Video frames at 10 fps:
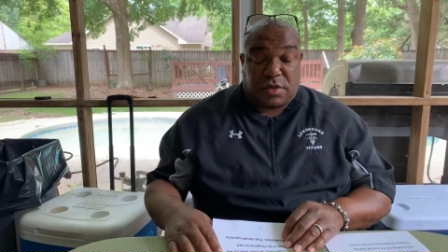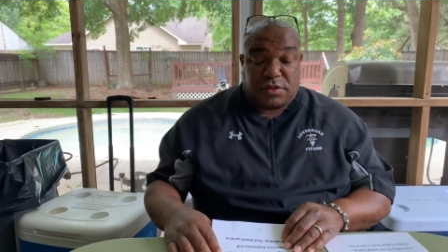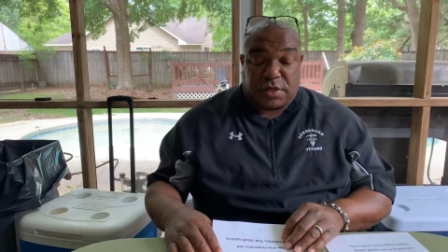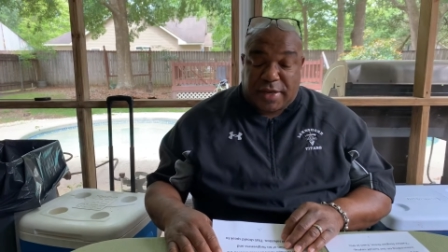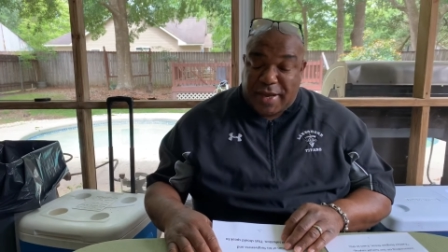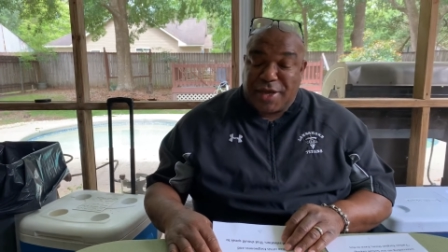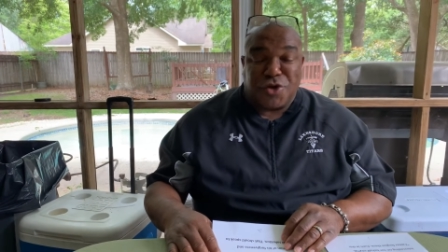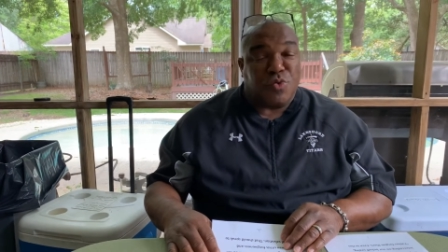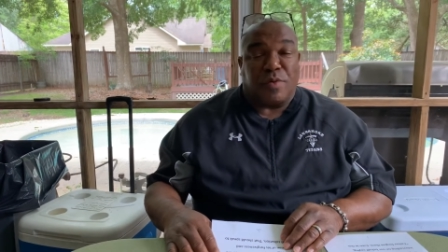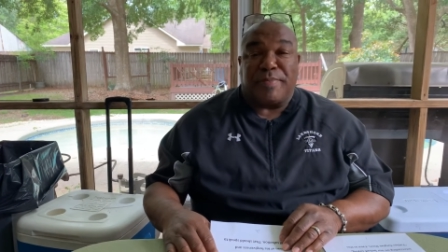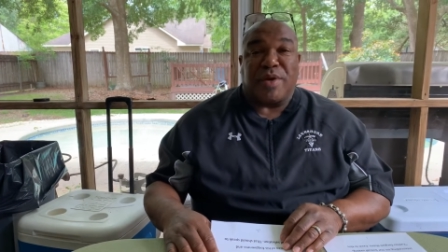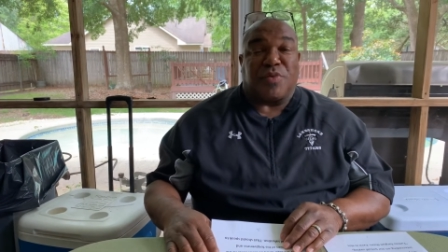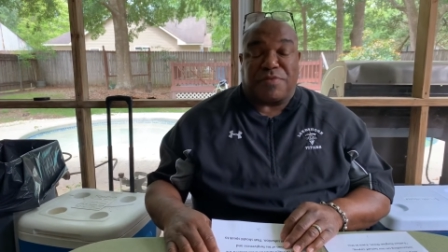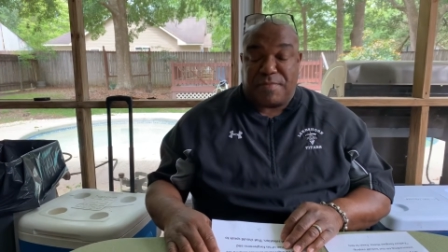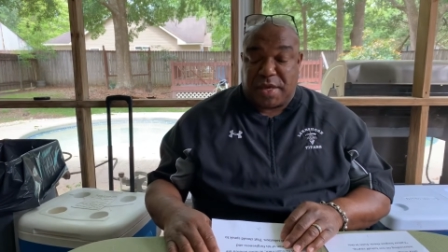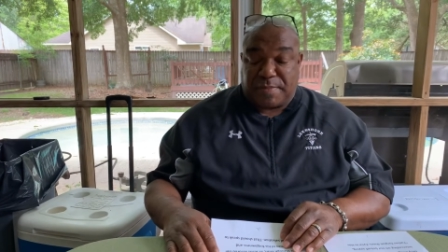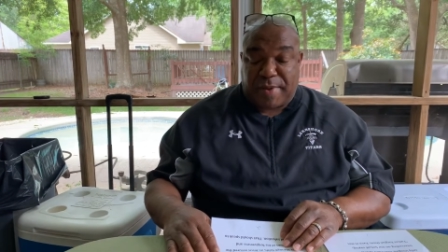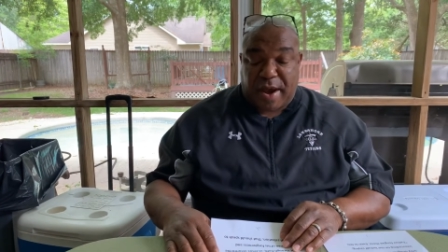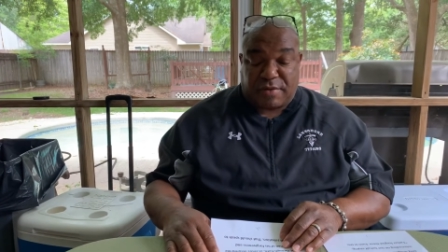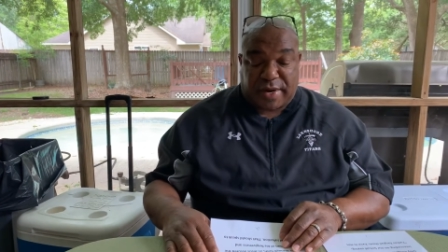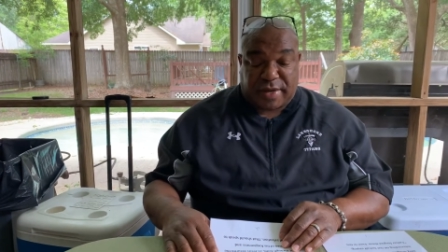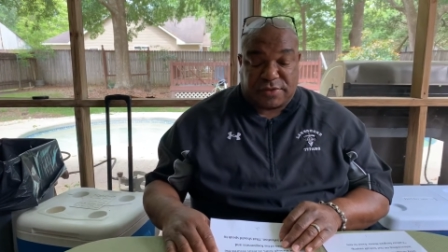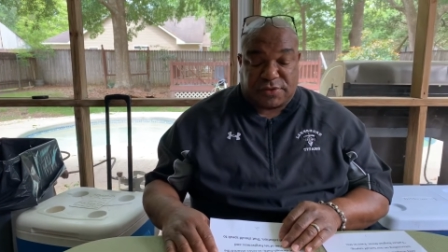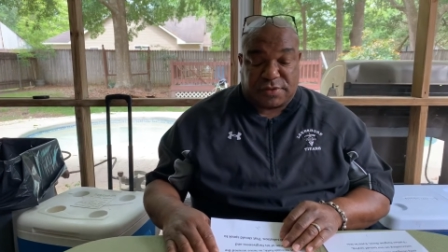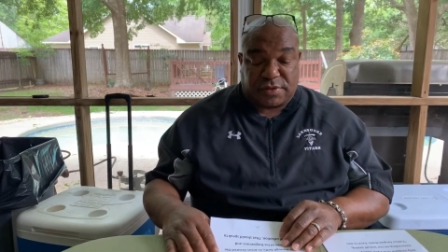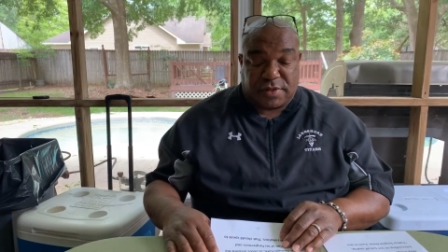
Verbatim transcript: Today you will be with me in paradise.